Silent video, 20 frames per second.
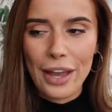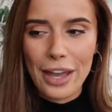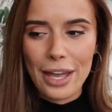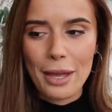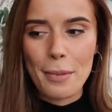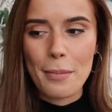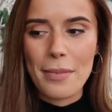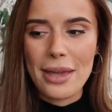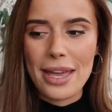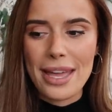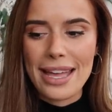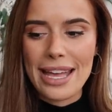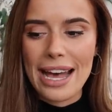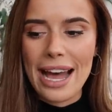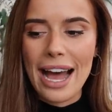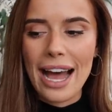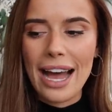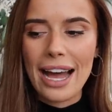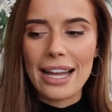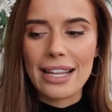in me
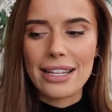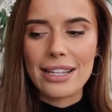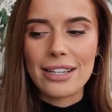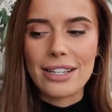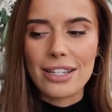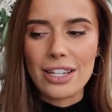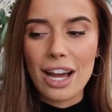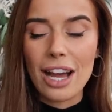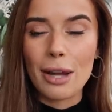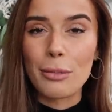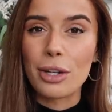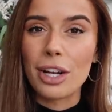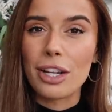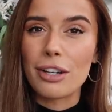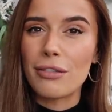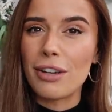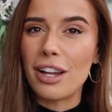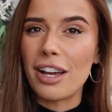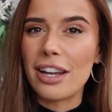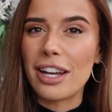and I'm kind
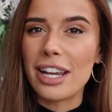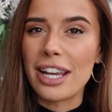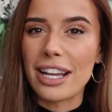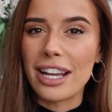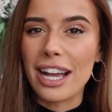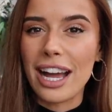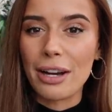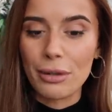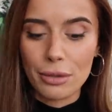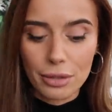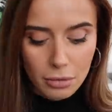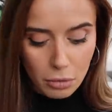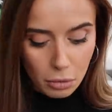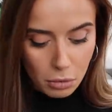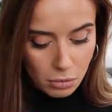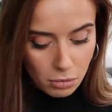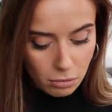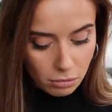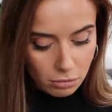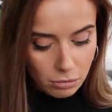of learning how to,
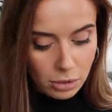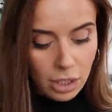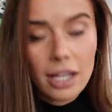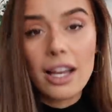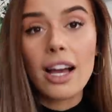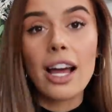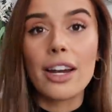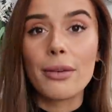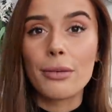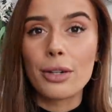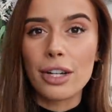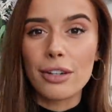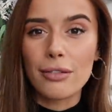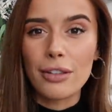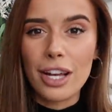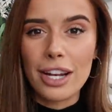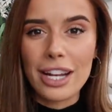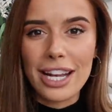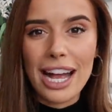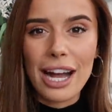ooh, and I'm kind of
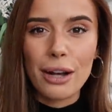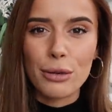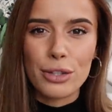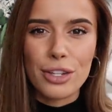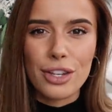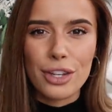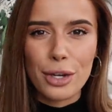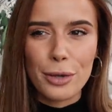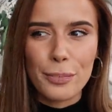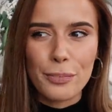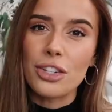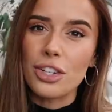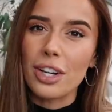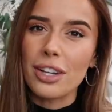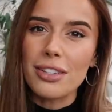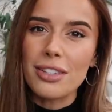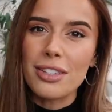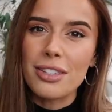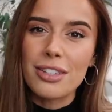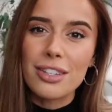learning how to
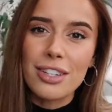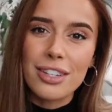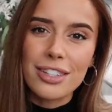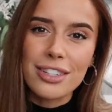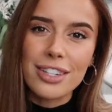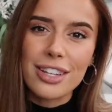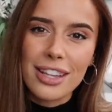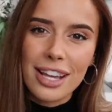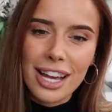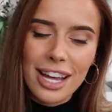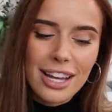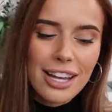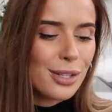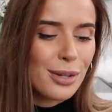adjust to that.